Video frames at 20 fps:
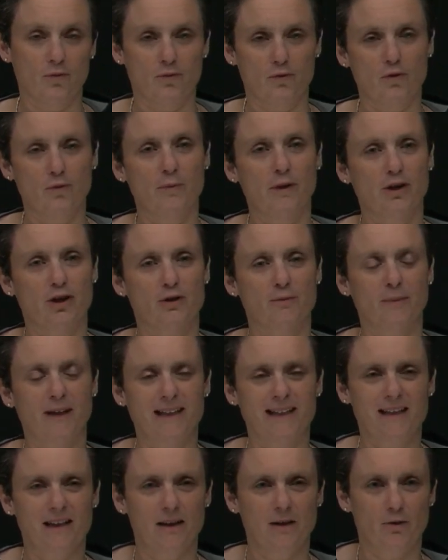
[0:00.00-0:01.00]
too much
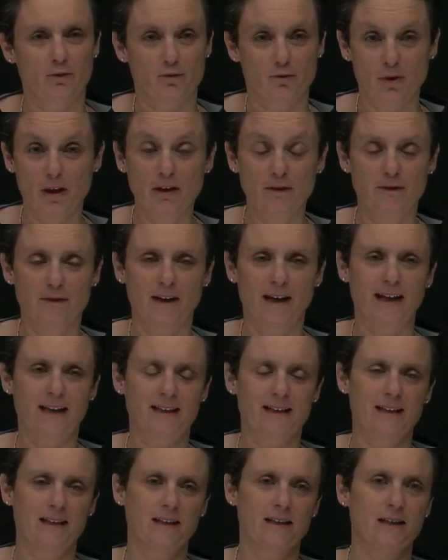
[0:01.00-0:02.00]
muscle
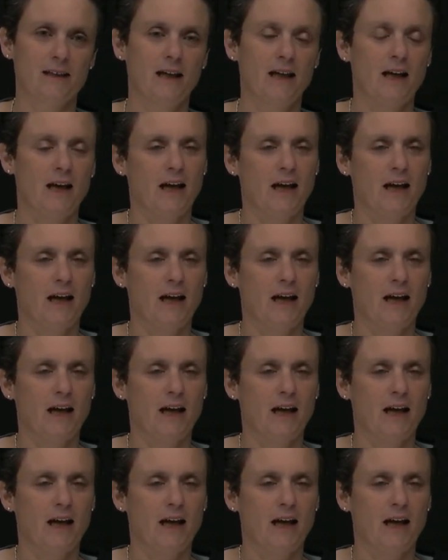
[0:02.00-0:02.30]
reflexes,